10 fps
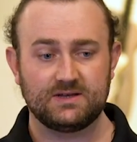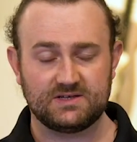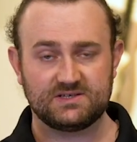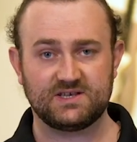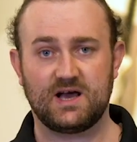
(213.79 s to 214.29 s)

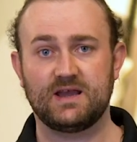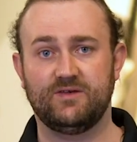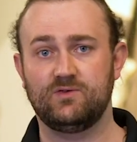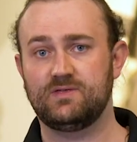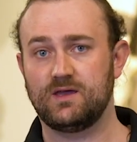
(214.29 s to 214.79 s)
design
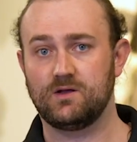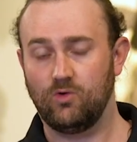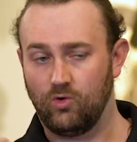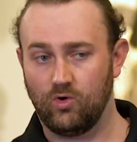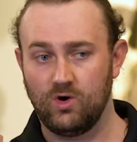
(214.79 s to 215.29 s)
everything
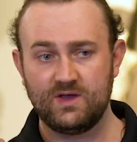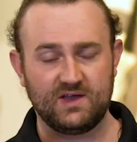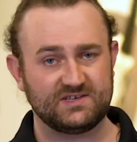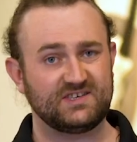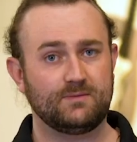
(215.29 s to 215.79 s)
or
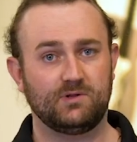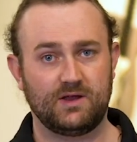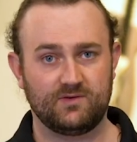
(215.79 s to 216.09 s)
assemble